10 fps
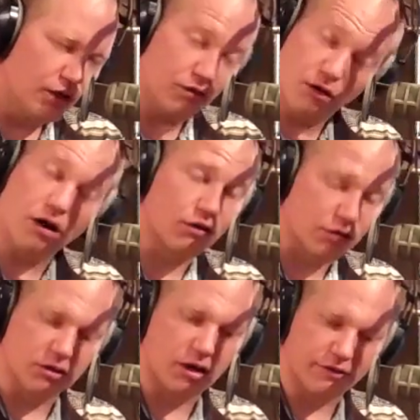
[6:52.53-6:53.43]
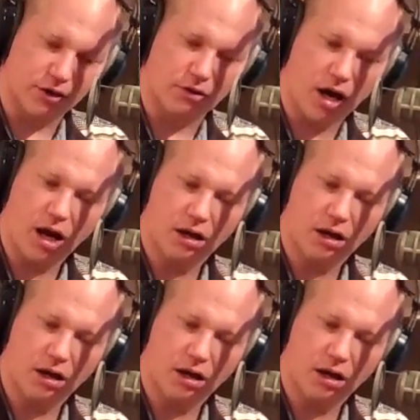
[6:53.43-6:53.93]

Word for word: You know, Uncle love you, huh?